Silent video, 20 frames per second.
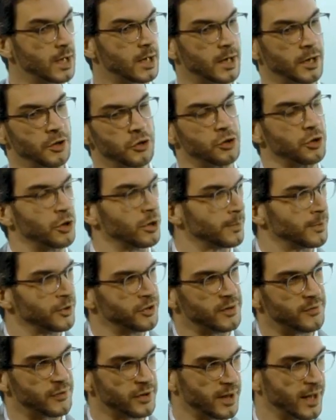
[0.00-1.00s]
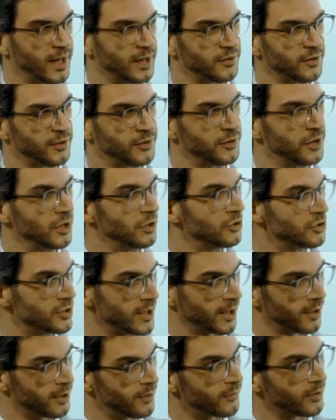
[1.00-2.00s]
And you talked about different lenses. Did you
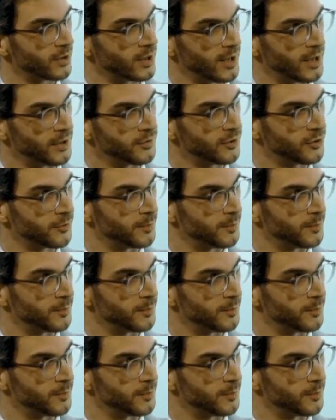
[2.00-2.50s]
check different lenses,